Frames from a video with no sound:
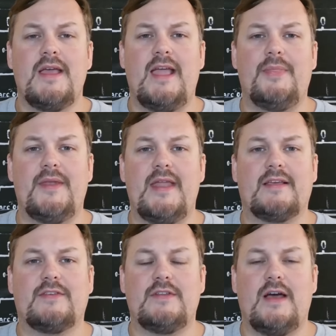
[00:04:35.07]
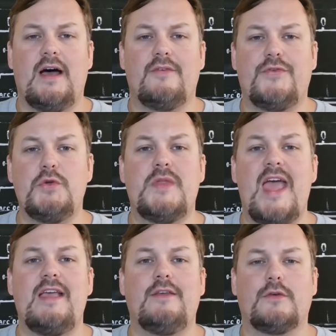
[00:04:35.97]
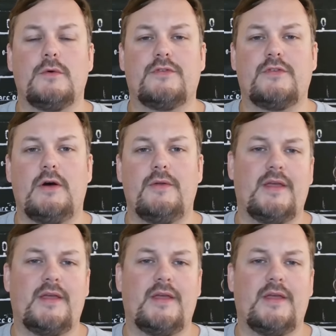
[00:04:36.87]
in the next few days or so.